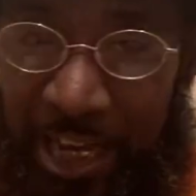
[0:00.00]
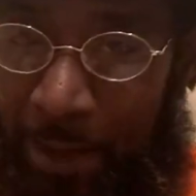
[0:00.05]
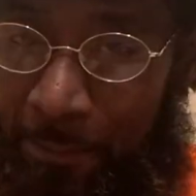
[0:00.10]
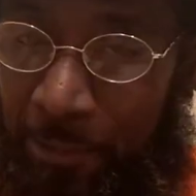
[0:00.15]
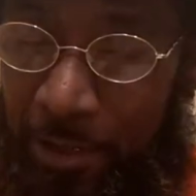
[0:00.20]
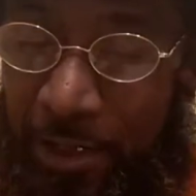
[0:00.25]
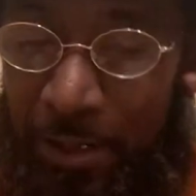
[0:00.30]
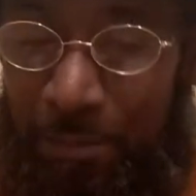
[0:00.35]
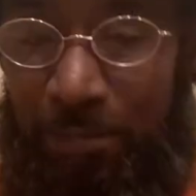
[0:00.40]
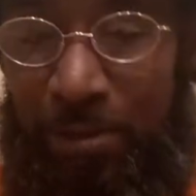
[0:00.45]

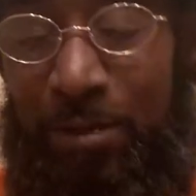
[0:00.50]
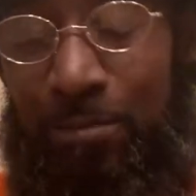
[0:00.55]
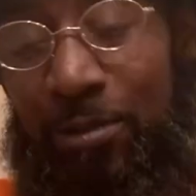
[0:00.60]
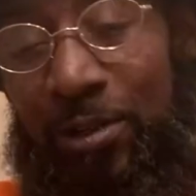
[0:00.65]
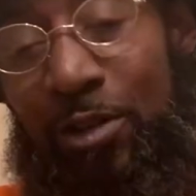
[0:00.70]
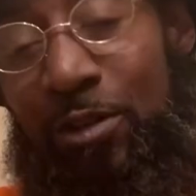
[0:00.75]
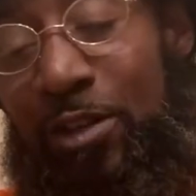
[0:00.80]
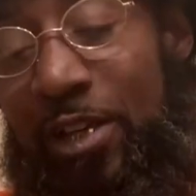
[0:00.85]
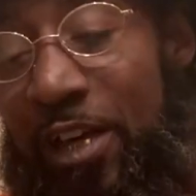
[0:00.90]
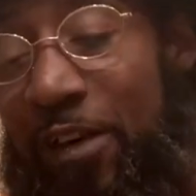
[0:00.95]
many people
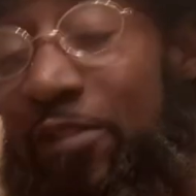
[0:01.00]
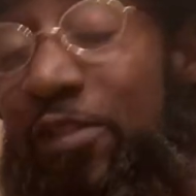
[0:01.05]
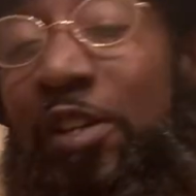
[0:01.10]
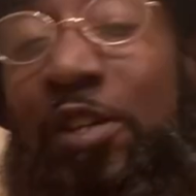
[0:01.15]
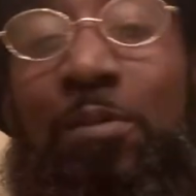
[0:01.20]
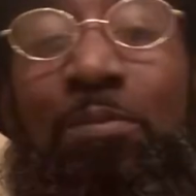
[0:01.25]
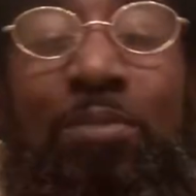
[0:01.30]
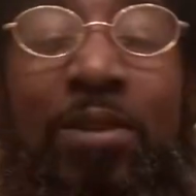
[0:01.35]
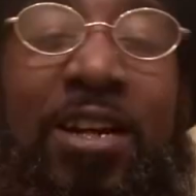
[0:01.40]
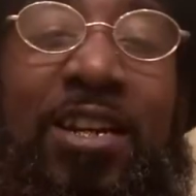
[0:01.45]
don't left this
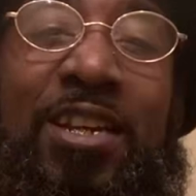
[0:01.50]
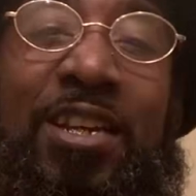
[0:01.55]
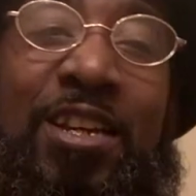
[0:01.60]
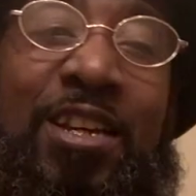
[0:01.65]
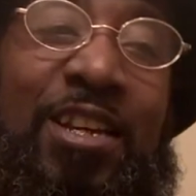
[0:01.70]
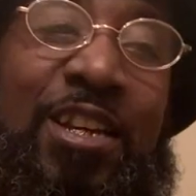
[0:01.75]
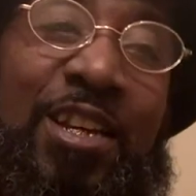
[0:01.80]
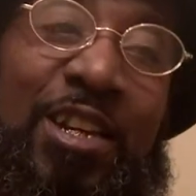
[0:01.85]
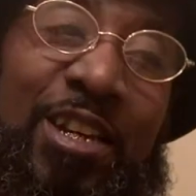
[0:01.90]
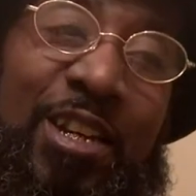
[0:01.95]
planet
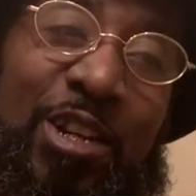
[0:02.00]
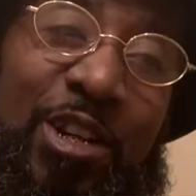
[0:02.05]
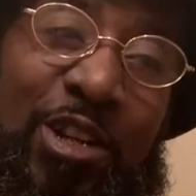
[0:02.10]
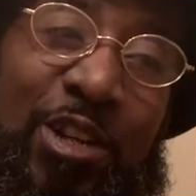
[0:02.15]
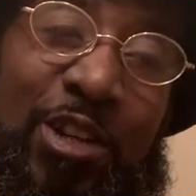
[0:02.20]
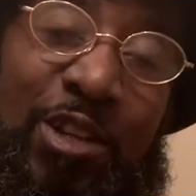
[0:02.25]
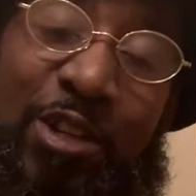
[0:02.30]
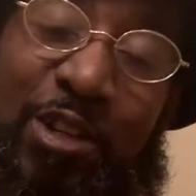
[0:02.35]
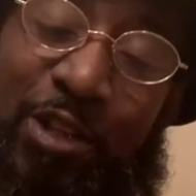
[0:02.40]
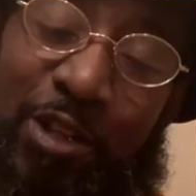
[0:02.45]

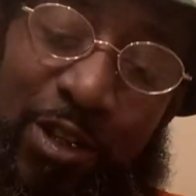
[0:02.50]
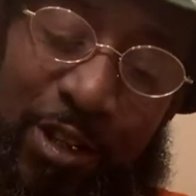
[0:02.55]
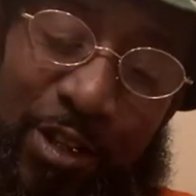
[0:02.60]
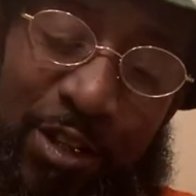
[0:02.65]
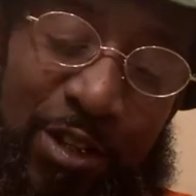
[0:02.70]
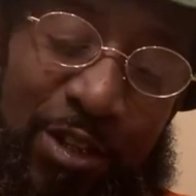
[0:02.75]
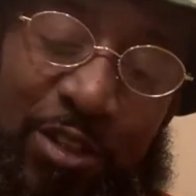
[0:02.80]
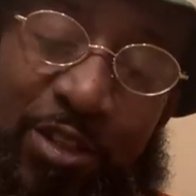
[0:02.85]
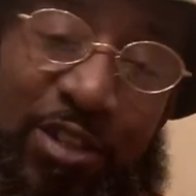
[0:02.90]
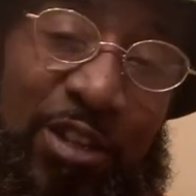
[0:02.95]

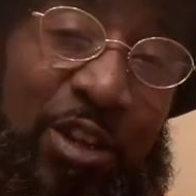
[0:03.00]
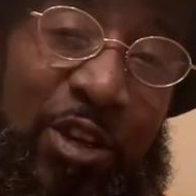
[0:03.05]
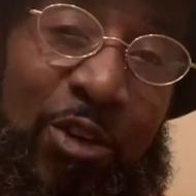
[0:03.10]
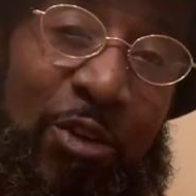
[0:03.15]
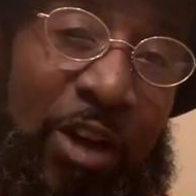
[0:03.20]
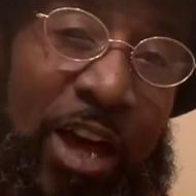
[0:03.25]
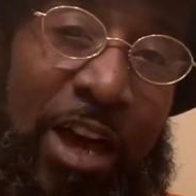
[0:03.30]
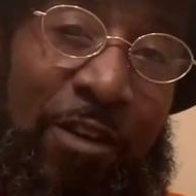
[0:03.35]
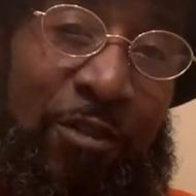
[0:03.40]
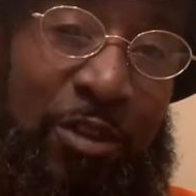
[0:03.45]
still
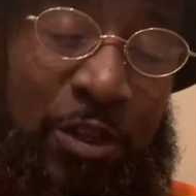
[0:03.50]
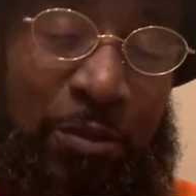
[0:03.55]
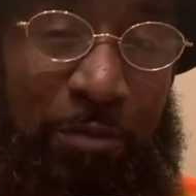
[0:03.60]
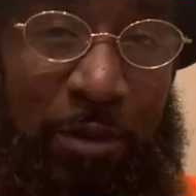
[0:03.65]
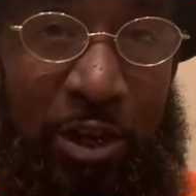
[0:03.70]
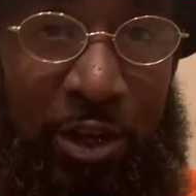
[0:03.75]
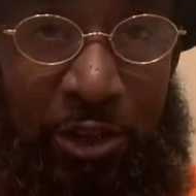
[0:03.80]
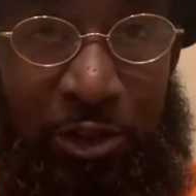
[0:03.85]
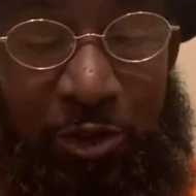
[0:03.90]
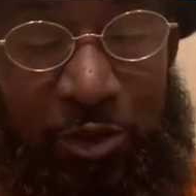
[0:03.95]
having
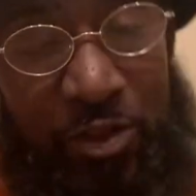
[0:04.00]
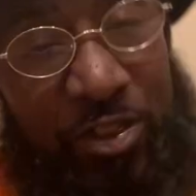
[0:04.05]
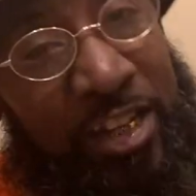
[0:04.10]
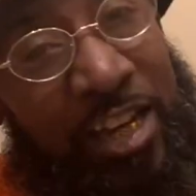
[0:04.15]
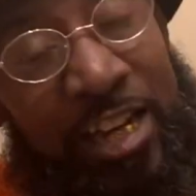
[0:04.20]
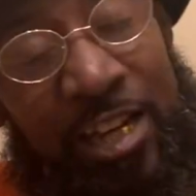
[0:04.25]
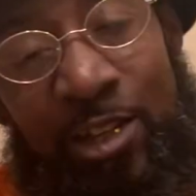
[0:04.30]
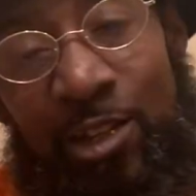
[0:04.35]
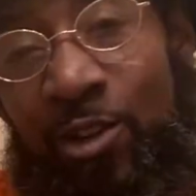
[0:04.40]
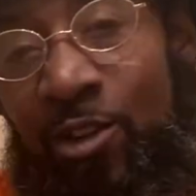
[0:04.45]
spiritual
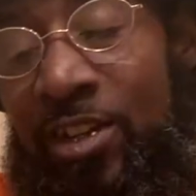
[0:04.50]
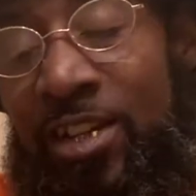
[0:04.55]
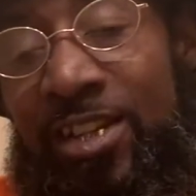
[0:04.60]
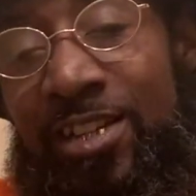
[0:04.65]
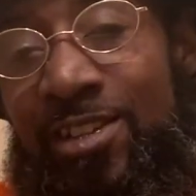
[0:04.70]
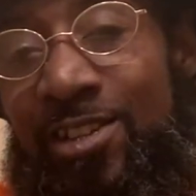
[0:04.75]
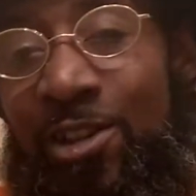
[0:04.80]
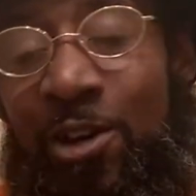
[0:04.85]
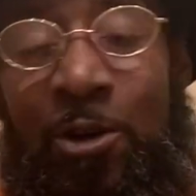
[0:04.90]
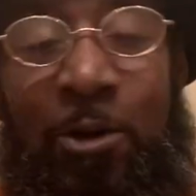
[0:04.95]
stains on their
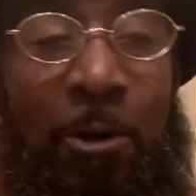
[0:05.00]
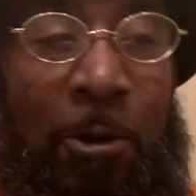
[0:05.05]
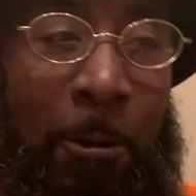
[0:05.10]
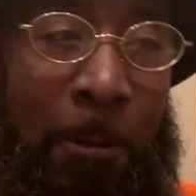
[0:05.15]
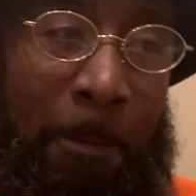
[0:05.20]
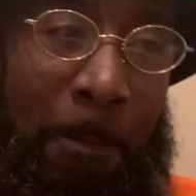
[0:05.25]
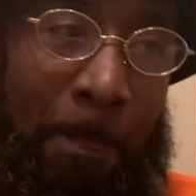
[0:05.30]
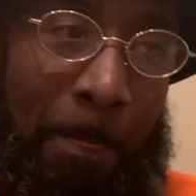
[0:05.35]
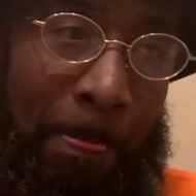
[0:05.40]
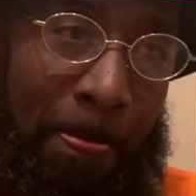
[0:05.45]
soul?
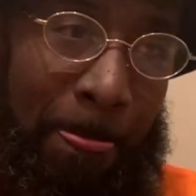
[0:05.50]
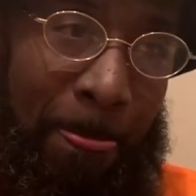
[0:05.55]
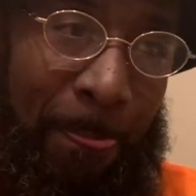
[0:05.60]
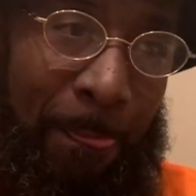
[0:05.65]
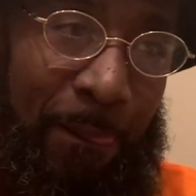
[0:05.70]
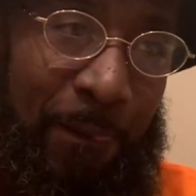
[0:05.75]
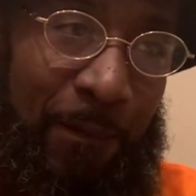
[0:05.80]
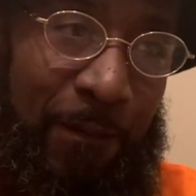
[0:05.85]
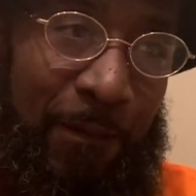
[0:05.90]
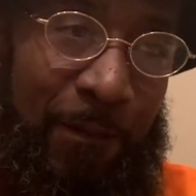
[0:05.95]

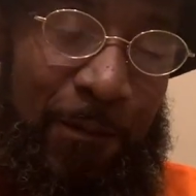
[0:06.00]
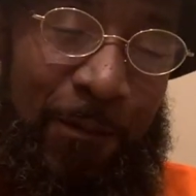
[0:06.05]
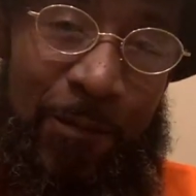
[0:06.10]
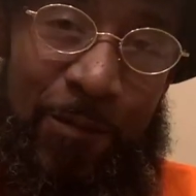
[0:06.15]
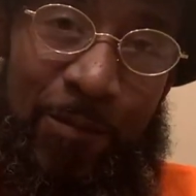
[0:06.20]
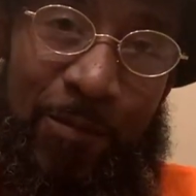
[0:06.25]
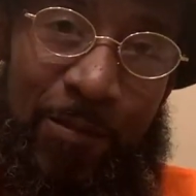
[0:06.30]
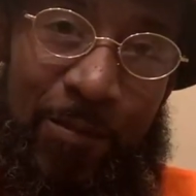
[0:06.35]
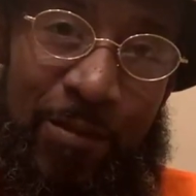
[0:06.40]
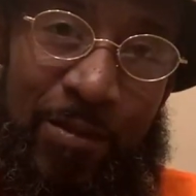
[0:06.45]

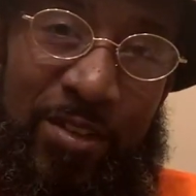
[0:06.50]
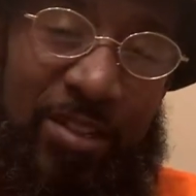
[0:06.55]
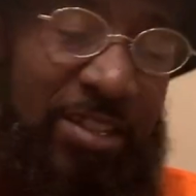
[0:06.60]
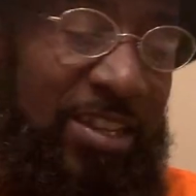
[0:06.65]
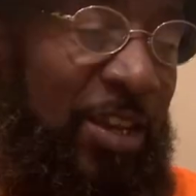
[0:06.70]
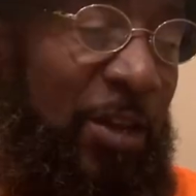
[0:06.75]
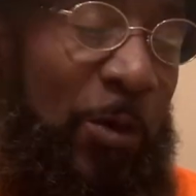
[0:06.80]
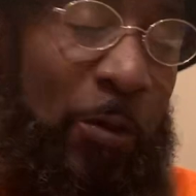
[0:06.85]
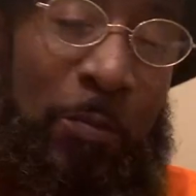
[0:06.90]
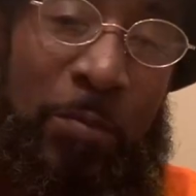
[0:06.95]

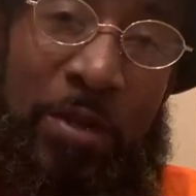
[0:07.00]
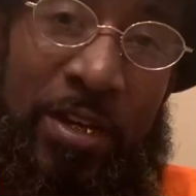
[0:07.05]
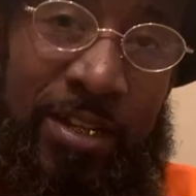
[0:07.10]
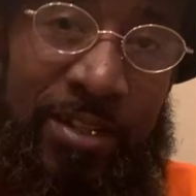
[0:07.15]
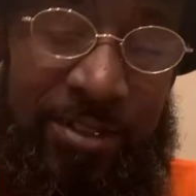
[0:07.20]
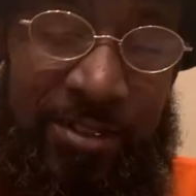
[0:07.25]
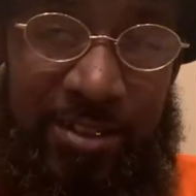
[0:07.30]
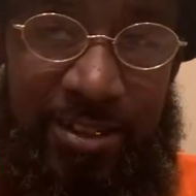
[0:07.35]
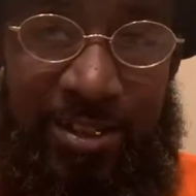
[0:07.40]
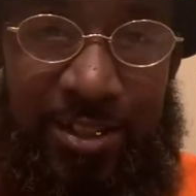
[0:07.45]
Still
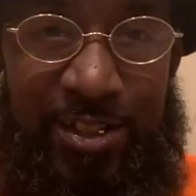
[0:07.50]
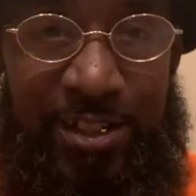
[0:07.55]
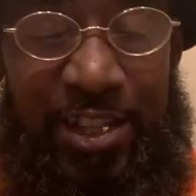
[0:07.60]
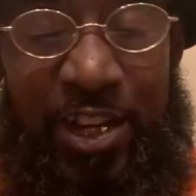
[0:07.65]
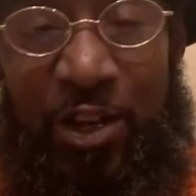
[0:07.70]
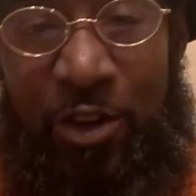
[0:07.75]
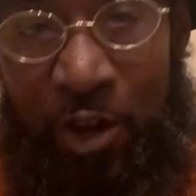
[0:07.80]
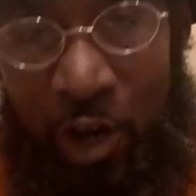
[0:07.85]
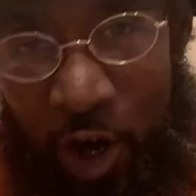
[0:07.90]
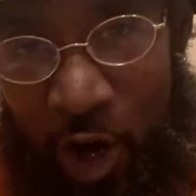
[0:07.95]
bitter,
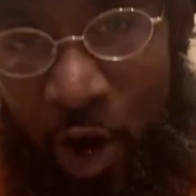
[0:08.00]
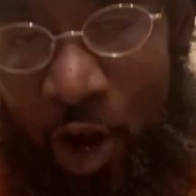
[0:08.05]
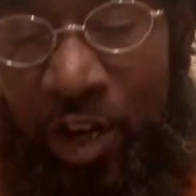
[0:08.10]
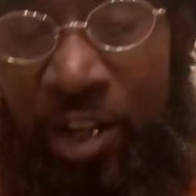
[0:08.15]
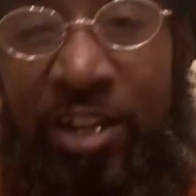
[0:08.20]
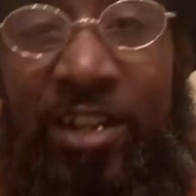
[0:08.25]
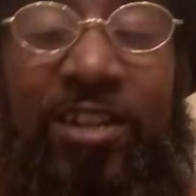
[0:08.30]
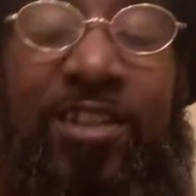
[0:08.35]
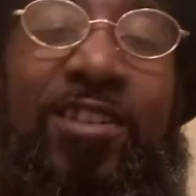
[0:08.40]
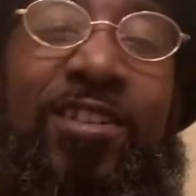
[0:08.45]
still hardened,